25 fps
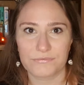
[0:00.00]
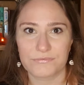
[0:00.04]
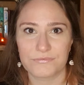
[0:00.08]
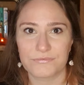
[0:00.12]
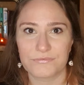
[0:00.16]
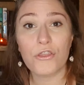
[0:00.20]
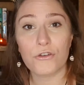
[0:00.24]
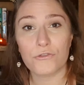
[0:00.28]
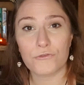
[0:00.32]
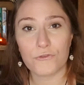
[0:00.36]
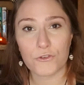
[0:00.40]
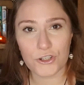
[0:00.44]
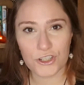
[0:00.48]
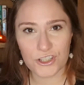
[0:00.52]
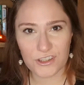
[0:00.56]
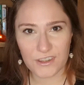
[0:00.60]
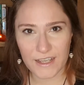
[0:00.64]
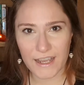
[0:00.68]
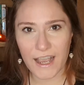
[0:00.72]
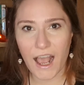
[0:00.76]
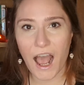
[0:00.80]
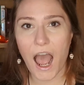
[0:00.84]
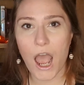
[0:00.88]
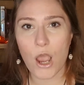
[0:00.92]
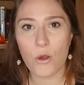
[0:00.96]
The first
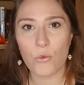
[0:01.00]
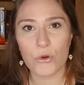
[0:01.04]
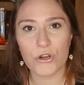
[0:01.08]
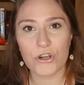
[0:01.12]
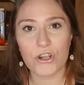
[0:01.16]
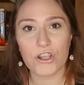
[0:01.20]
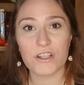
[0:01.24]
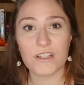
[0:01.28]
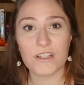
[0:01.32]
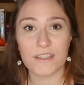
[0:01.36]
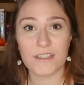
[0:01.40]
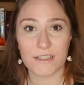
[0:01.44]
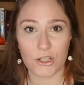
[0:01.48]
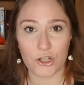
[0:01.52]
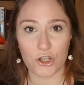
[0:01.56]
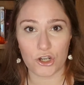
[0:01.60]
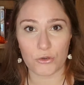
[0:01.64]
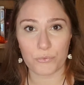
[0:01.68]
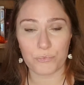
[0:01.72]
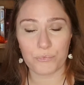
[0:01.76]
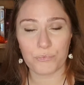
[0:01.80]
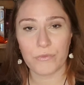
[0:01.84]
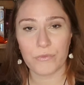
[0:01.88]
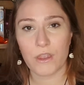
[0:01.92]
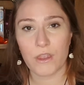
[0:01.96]
thing I would consider
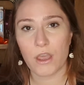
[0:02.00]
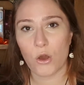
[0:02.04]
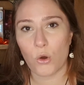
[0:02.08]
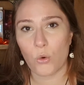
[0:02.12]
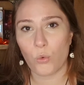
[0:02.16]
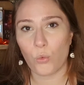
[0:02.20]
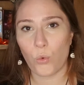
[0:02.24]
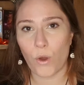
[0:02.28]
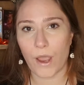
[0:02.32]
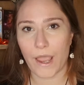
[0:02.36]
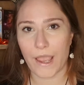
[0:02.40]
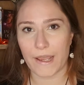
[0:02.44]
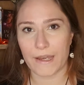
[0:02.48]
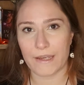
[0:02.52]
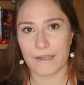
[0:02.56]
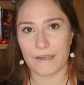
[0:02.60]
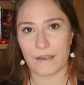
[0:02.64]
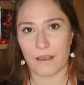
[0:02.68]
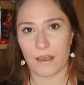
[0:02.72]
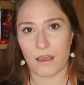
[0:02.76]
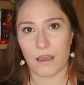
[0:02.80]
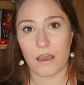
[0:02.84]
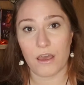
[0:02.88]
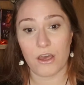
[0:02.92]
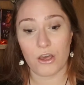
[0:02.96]
when
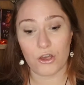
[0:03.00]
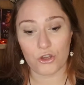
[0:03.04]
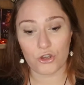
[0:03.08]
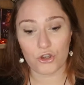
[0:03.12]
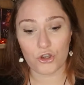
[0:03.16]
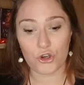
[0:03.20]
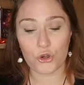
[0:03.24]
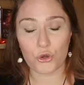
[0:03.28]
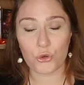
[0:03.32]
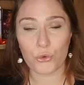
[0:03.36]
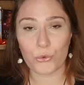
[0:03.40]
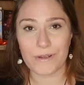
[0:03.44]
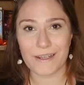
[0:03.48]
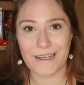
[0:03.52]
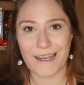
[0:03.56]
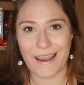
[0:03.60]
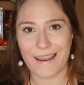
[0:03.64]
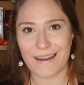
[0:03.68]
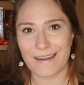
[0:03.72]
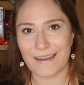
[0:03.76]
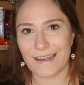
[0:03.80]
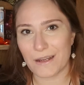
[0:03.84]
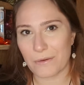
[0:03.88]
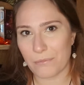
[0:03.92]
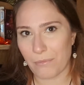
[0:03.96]

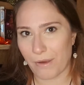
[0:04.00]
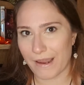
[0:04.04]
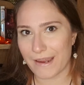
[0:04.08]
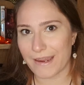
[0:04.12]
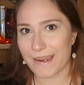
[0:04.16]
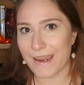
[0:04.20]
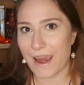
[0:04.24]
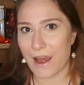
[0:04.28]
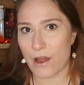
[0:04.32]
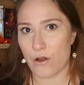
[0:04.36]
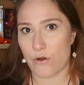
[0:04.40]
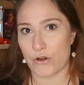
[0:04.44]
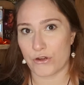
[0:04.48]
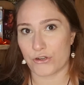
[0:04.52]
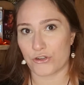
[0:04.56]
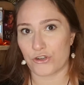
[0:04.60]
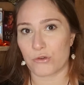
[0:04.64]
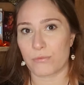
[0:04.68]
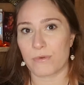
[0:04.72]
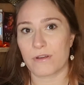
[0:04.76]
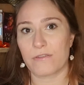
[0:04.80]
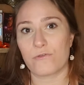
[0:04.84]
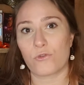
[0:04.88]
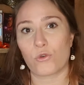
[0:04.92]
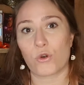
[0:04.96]
creating my character
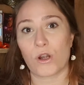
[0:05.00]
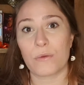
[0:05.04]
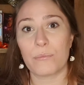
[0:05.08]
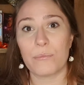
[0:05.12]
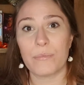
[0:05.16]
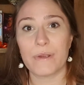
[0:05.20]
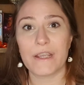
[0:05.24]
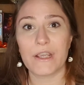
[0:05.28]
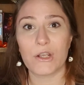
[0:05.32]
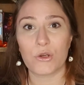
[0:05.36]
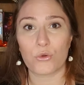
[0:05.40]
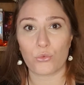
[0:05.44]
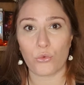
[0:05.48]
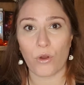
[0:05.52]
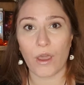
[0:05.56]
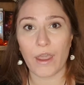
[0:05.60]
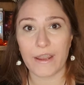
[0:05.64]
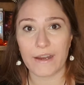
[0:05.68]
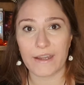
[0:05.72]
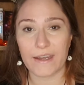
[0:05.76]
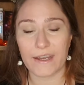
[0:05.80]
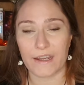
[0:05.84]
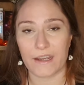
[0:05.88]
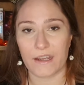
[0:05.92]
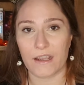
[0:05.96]
before I begin
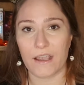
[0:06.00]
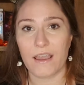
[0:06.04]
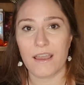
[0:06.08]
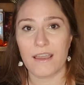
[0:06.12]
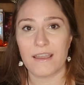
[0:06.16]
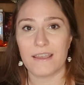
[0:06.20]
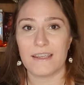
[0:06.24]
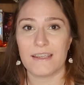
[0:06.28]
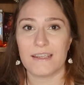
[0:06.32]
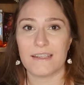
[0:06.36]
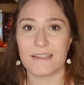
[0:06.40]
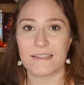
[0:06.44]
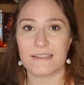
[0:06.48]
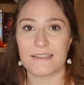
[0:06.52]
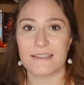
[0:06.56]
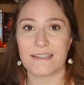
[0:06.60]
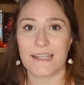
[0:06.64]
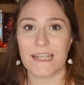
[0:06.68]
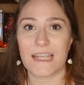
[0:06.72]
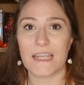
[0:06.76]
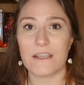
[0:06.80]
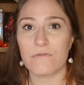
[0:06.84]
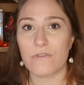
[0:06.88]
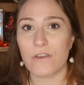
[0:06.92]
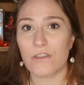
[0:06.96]
writing is,
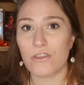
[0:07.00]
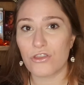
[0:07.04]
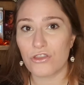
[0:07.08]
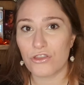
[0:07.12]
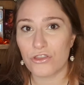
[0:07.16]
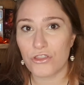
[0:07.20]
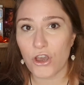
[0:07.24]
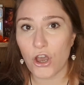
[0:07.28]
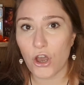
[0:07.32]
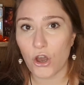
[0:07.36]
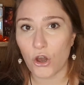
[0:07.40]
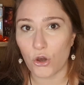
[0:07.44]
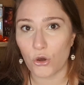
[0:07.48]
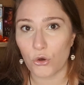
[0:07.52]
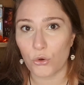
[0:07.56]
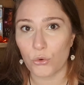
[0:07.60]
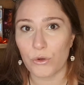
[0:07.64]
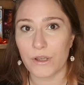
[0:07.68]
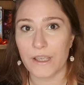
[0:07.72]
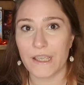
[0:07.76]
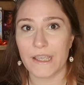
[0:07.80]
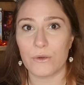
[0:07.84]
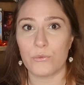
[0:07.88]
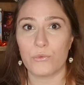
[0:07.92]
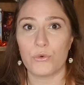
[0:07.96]
even though
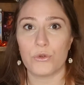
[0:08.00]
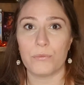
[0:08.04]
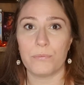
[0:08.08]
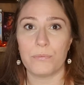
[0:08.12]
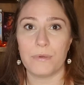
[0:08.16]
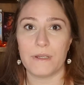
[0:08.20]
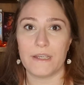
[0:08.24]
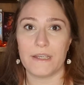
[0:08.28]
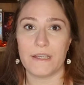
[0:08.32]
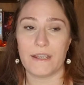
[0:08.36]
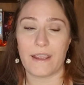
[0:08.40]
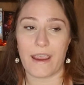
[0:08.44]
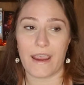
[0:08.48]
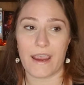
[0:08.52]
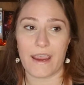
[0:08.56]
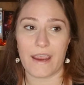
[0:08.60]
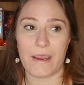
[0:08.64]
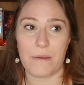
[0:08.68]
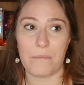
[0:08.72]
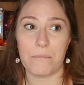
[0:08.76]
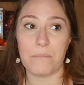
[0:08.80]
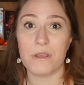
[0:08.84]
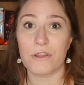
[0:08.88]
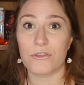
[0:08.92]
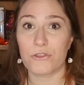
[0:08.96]
it would be a
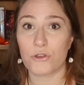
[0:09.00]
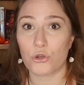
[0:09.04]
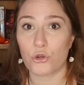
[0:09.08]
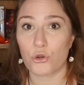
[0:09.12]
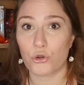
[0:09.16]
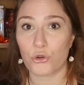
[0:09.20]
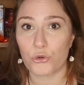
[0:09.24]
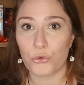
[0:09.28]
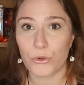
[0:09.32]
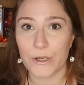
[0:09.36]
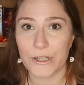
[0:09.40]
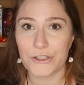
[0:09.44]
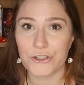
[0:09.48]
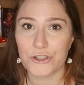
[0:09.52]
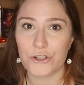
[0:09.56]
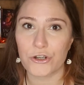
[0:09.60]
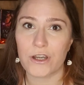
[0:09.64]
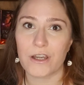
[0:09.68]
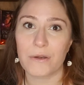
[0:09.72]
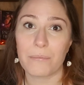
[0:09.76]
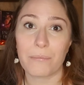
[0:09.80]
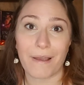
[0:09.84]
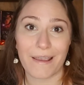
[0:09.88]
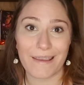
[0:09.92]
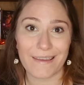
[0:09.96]
mythical creature,
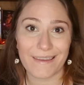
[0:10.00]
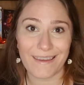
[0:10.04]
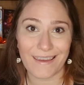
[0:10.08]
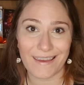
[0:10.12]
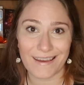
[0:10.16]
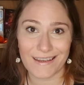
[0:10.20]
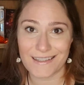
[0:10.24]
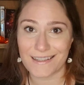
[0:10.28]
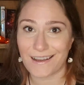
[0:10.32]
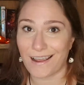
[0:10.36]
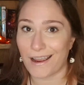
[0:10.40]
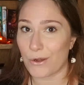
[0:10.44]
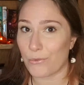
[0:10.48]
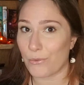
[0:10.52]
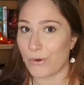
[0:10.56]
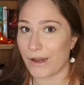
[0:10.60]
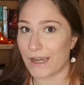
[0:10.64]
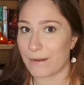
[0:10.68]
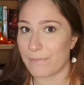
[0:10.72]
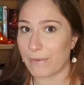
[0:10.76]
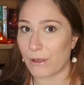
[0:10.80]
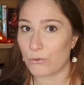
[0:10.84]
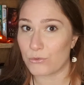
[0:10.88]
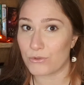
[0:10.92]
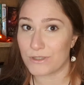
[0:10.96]
in my case I write
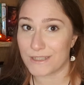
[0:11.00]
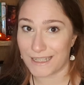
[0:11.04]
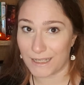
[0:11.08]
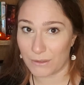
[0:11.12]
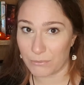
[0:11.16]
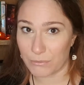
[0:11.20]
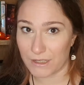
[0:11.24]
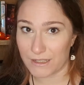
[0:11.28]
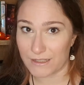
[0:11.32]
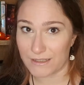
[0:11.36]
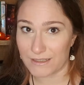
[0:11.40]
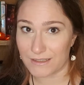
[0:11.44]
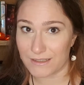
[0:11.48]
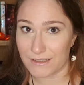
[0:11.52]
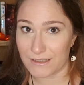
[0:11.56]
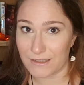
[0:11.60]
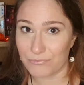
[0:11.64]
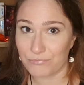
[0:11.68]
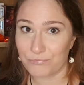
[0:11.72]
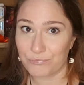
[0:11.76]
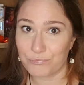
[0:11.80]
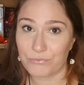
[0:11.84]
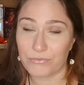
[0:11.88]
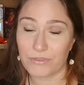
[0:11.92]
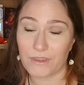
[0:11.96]
about demons,
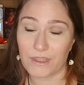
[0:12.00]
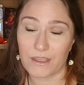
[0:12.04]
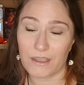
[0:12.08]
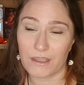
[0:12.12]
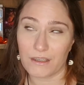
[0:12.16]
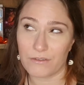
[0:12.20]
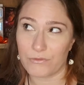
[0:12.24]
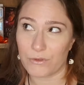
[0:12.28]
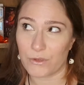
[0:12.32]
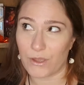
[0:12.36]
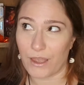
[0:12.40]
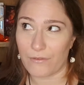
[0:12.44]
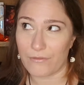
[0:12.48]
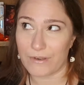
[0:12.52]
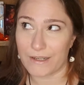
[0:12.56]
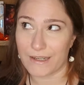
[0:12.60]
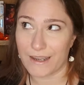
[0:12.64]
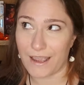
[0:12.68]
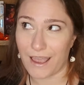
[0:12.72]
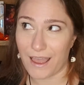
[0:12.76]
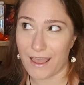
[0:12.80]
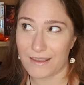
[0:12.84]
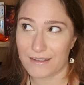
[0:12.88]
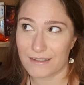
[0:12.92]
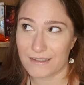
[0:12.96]
if you haven't
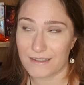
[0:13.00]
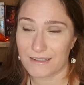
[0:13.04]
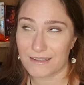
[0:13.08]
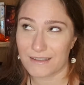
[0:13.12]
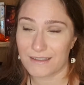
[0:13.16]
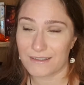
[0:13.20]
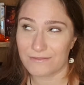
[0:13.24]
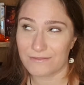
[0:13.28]
guessed,